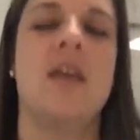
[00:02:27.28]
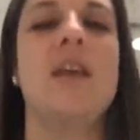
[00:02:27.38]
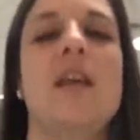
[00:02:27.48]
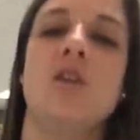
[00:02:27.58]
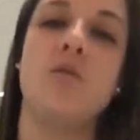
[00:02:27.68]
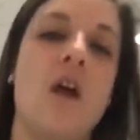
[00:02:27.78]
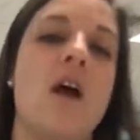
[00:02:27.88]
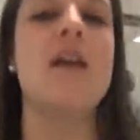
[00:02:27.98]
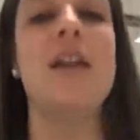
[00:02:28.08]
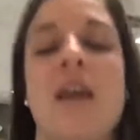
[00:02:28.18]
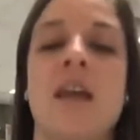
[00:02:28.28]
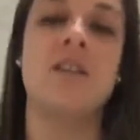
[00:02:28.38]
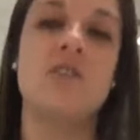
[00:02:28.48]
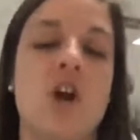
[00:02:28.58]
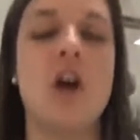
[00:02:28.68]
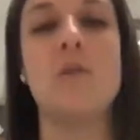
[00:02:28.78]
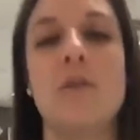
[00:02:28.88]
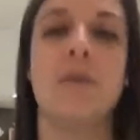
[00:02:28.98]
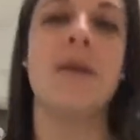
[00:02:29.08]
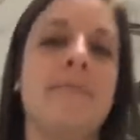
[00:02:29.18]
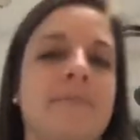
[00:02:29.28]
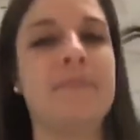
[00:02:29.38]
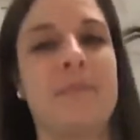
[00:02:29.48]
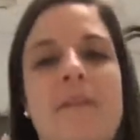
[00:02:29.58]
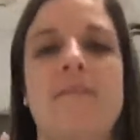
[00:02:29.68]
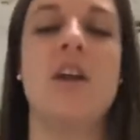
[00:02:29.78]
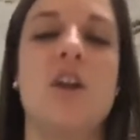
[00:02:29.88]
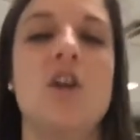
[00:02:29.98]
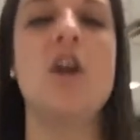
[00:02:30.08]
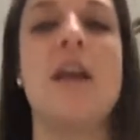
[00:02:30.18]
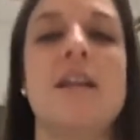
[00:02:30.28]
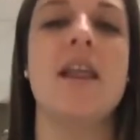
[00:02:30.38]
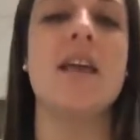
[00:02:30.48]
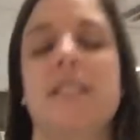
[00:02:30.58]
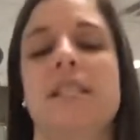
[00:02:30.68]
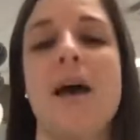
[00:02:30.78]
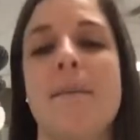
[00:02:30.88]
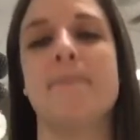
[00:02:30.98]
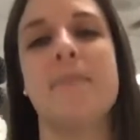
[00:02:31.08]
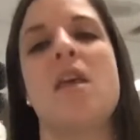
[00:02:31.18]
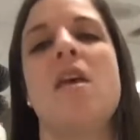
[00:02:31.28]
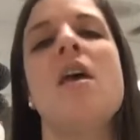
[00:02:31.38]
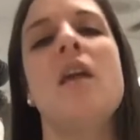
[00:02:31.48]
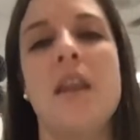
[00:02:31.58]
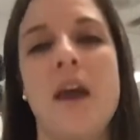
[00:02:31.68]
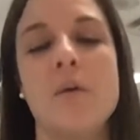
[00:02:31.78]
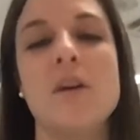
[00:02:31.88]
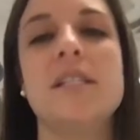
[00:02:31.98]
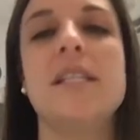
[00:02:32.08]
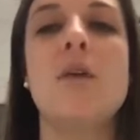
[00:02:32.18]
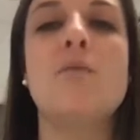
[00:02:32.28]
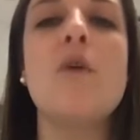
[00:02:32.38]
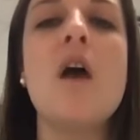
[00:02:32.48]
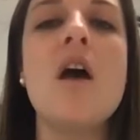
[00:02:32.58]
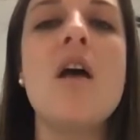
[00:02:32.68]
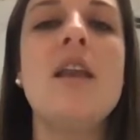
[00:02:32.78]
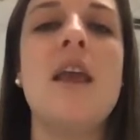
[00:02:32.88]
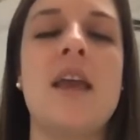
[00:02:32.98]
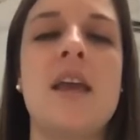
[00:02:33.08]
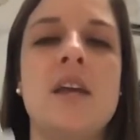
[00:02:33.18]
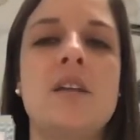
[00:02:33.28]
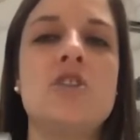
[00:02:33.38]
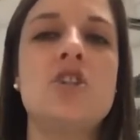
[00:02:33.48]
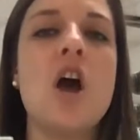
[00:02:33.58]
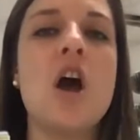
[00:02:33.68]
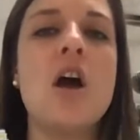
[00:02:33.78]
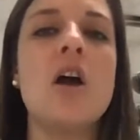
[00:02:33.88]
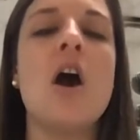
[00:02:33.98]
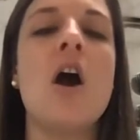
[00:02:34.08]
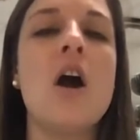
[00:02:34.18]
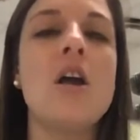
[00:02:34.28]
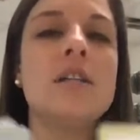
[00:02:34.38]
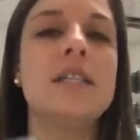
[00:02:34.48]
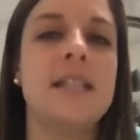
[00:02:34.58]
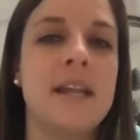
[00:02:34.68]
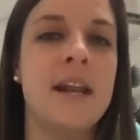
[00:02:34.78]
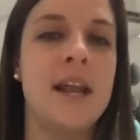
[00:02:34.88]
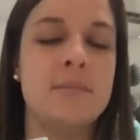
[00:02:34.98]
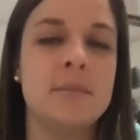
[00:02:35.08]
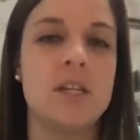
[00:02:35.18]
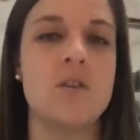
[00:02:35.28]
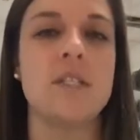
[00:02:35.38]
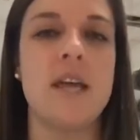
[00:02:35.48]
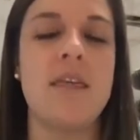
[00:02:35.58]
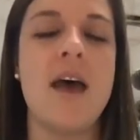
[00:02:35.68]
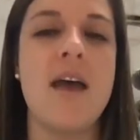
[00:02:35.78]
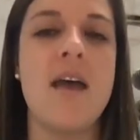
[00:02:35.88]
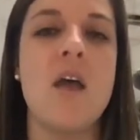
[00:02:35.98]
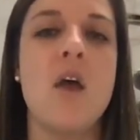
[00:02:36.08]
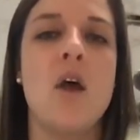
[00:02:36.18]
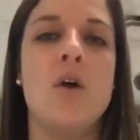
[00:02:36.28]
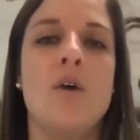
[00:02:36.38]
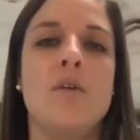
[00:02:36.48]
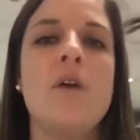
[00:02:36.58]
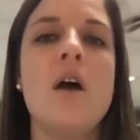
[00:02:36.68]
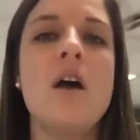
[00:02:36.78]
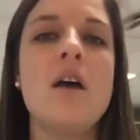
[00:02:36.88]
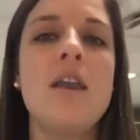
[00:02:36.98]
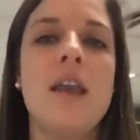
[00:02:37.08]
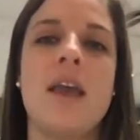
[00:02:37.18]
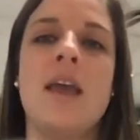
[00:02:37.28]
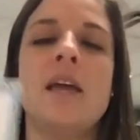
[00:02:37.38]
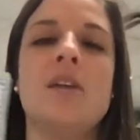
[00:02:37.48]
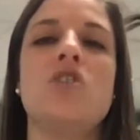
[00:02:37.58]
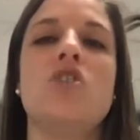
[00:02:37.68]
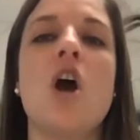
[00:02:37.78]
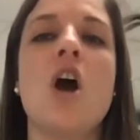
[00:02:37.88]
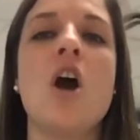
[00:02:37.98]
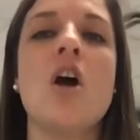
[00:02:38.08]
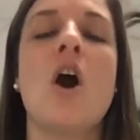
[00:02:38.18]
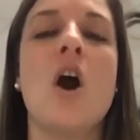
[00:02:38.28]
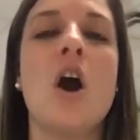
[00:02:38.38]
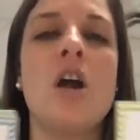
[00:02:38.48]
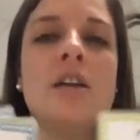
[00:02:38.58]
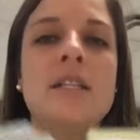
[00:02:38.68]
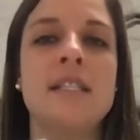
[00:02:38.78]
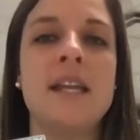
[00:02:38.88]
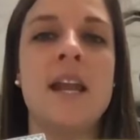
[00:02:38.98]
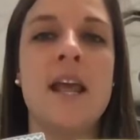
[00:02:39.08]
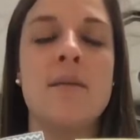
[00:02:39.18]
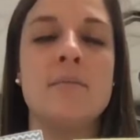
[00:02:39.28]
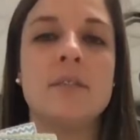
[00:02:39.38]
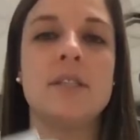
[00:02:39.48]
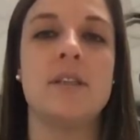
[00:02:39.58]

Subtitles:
Can you run and jog with me? Very good. Stop. Now we're going to say run and jog are synonyms. Can you say that? Run and jog are synonyms.